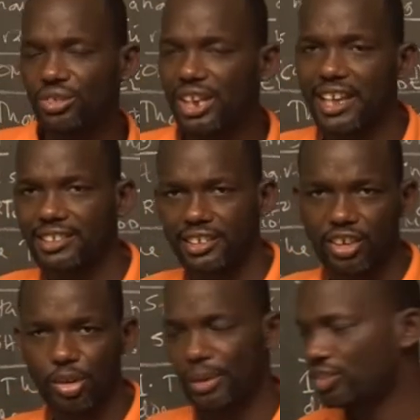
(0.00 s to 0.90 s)
with us in the
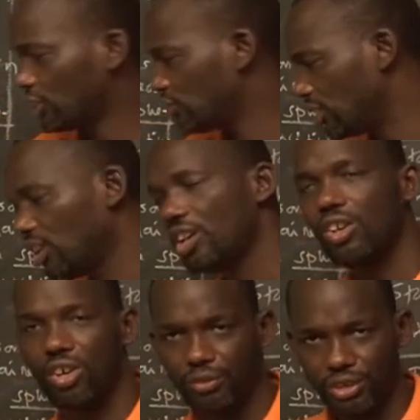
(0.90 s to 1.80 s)
comment section
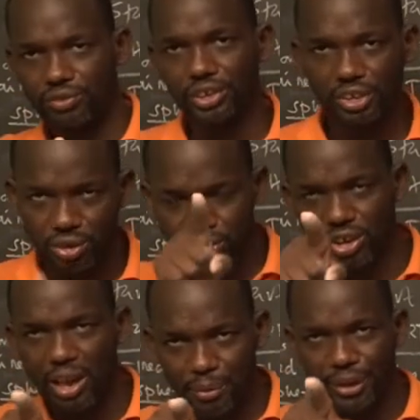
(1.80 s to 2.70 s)
of this video.
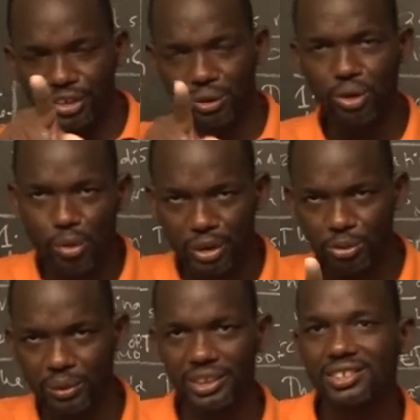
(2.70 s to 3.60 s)
So I'm waiting your
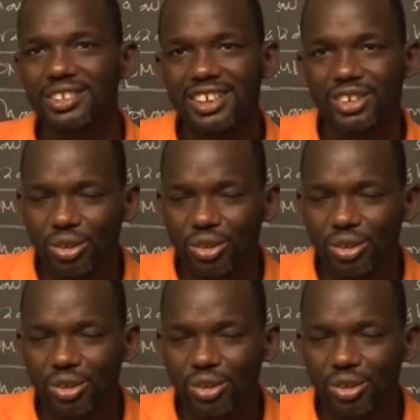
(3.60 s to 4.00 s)
comments, please.